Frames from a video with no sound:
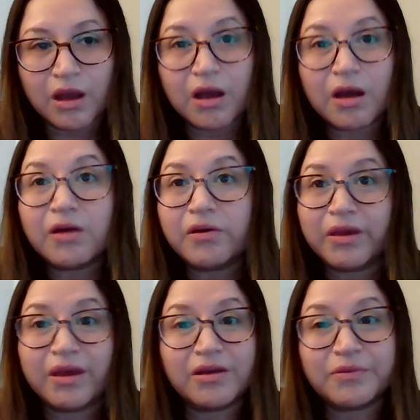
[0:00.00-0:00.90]
Oh
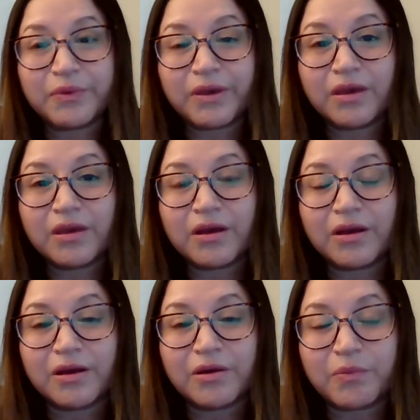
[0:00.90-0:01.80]
yeah, we
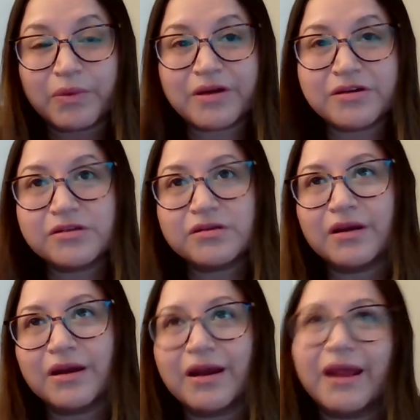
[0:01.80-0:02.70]
are
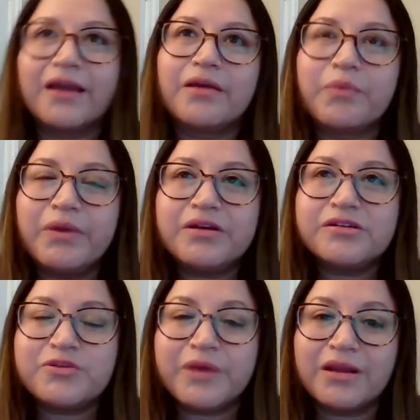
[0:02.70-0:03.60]

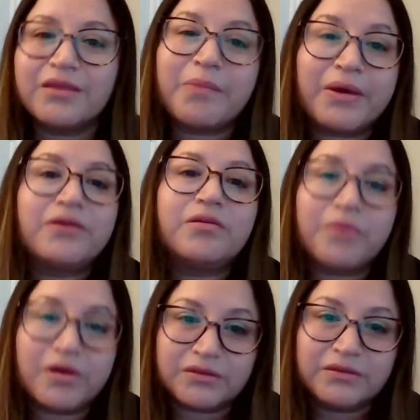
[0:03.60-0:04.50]
trained in the medical
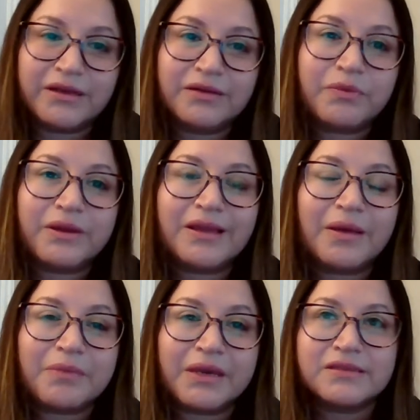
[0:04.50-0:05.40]
model, and what that
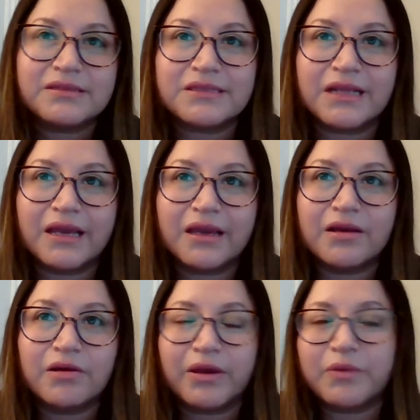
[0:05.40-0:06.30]
means is like,
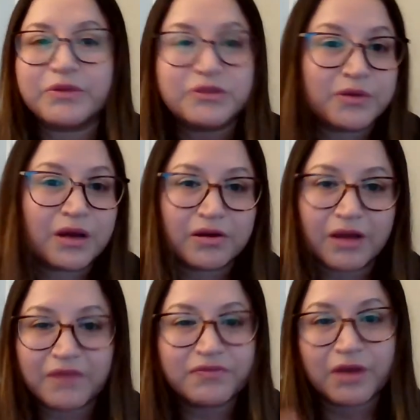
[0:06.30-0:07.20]
okay, we do
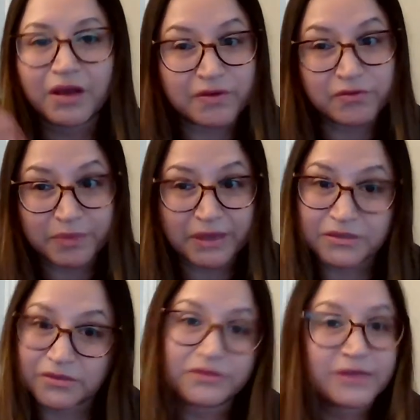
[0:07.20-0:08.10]
have to have our
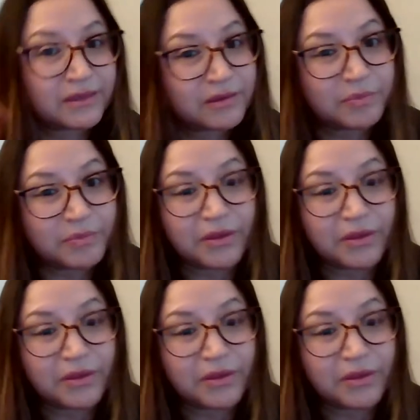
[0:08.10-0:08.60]
bachelor's, like the